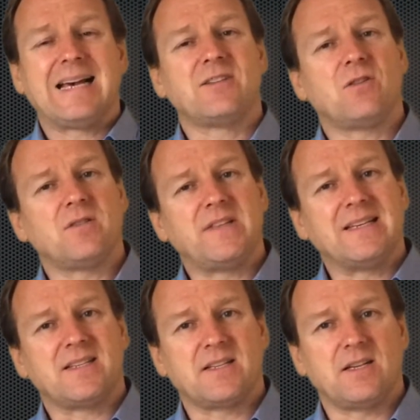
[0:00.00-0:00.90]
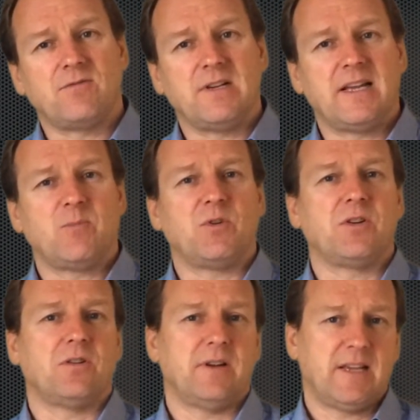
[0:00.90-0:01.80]
and all of the ancillary
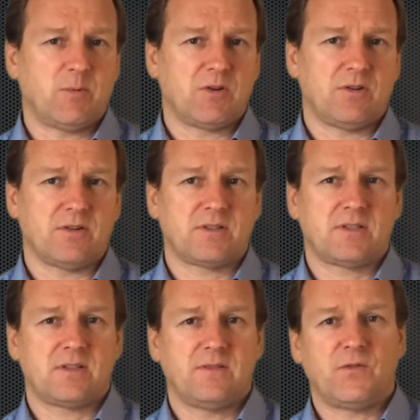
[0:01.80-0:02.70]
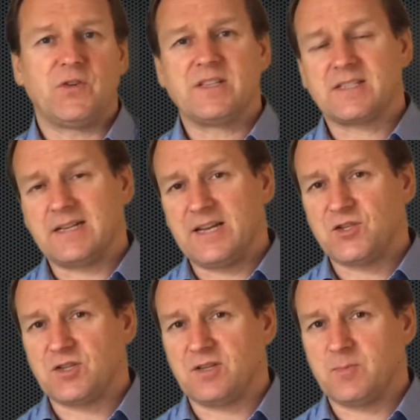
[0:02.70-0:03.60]
labor costs for
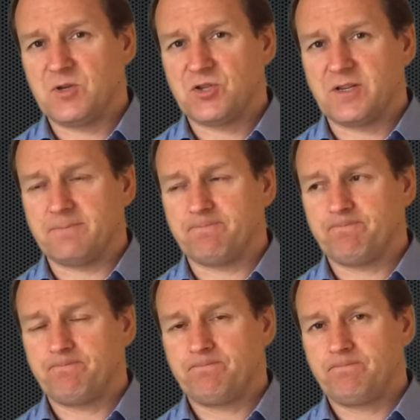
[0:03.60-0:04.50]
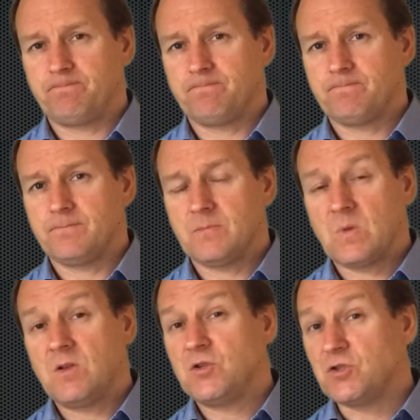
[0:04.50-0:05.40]
installation and commissioning.
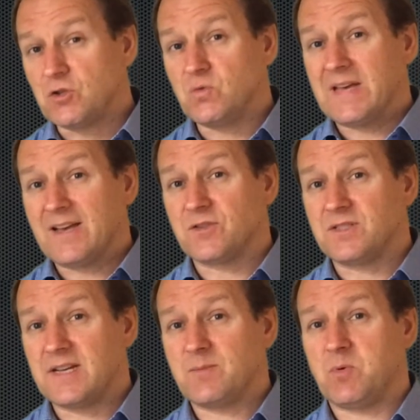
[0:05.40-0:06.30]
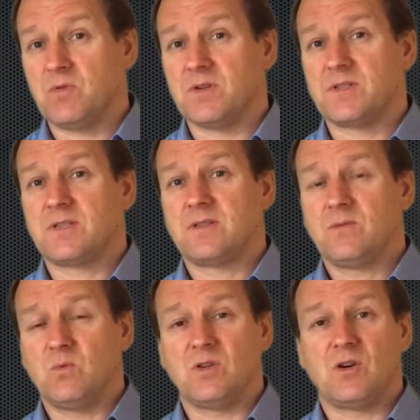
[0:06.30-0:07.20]
2,000 dead ports
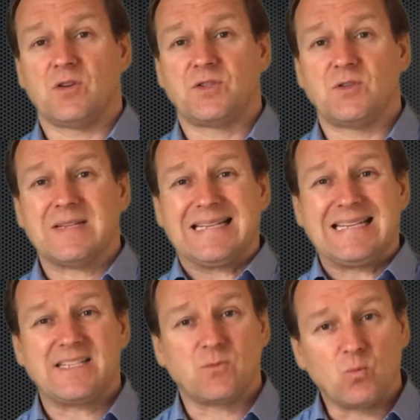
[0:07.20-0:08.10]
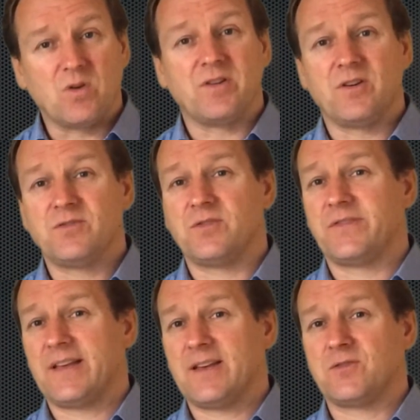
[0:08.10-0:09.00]
will cost you at least
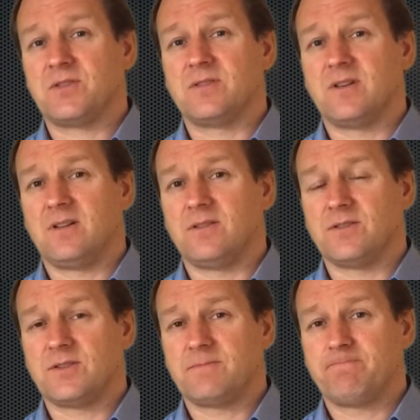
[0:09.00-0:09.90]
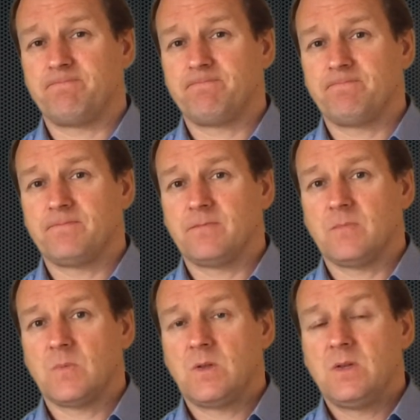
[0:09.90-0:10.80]
$100,000.
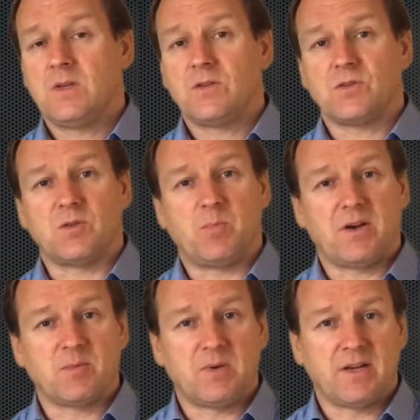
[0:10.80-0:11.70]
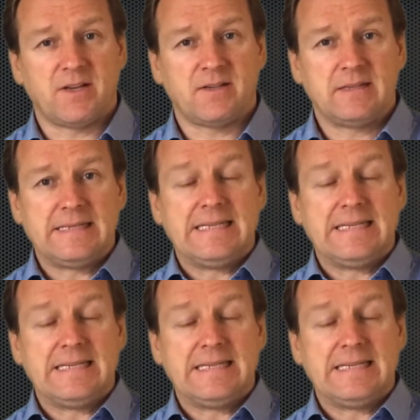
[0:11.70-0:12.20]
So the bottom line,